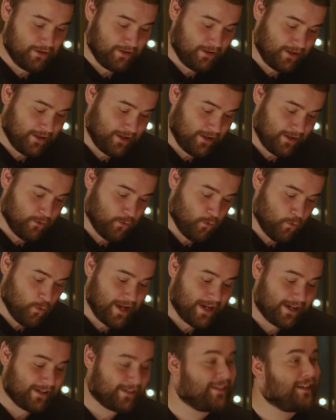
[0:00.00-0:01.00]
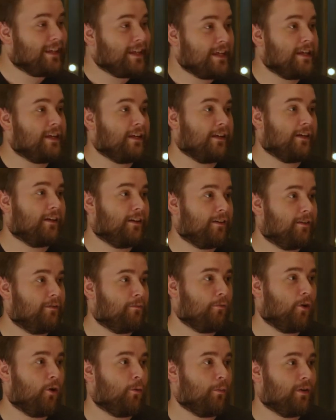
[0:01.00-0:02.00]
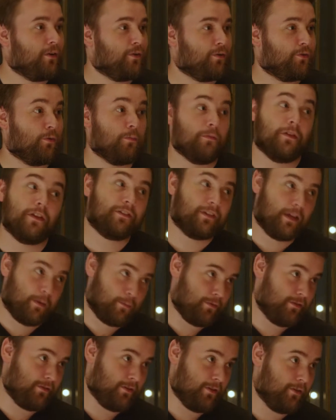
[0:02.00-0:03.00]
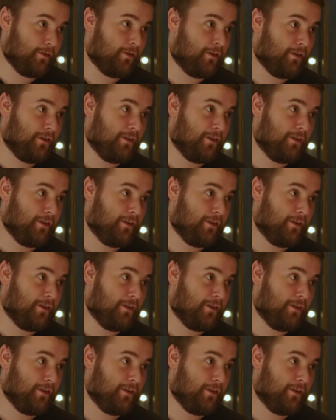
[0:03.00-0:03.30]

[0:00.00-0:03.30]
The weak tea moment is from this episode.